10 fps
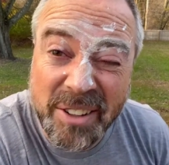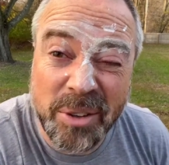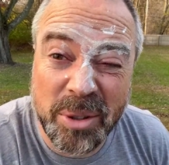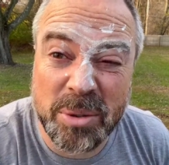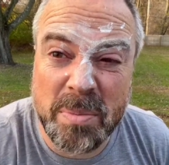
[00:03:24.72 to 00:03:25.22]

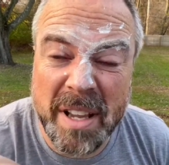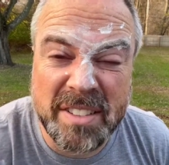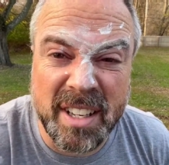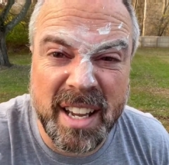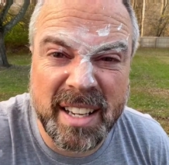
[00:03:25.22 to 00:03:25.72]
told you it was
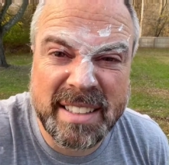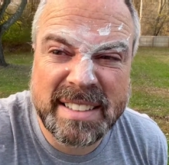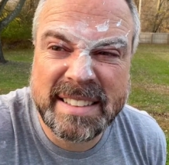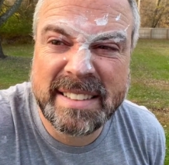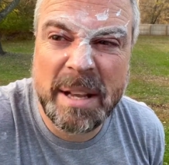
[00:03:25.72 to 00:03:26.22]
messy.
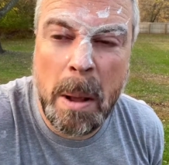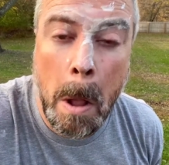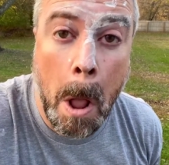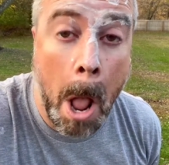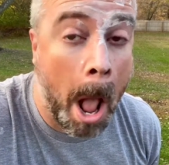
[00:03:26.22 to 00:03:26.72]

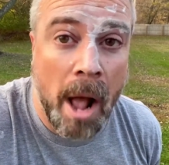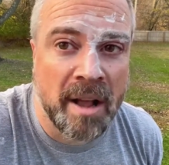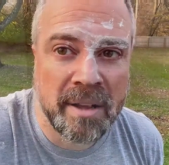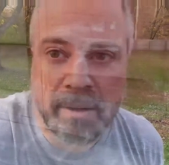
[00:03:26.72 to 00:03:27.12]
get all